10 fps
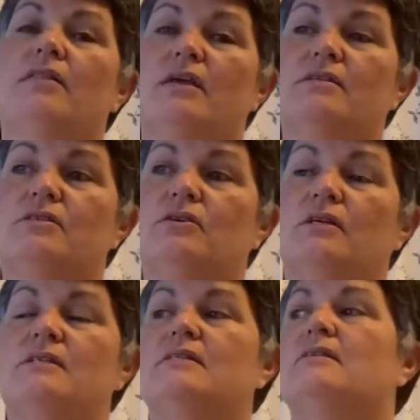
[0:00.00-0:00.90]
things to
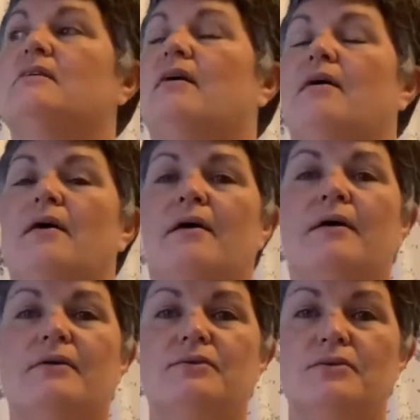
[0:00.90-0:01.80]
consider.
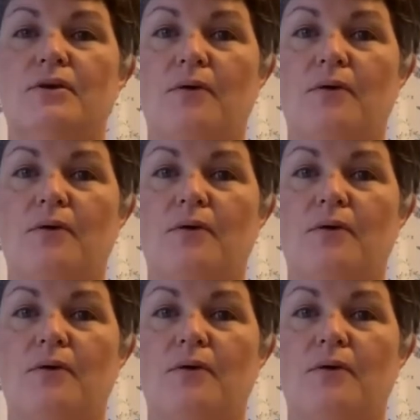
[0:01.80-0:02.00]
So